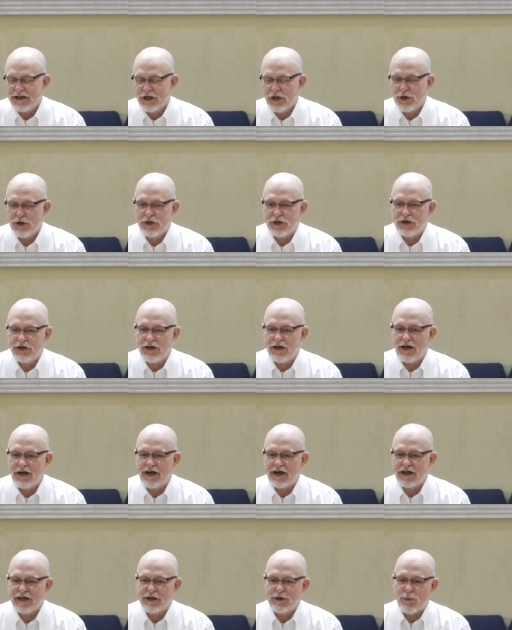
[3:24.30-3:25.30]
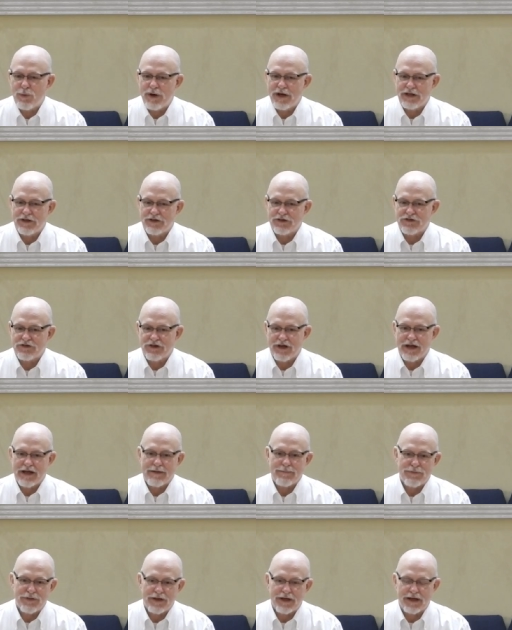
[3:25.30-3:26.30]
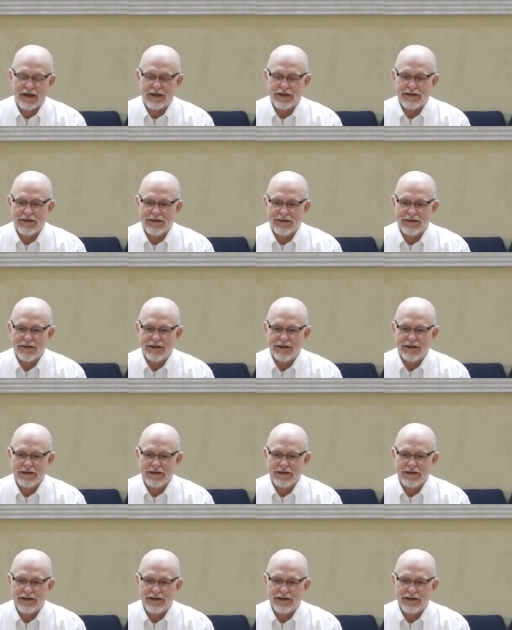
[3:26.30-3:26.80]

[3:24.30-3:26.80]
You could uh, equate the same thing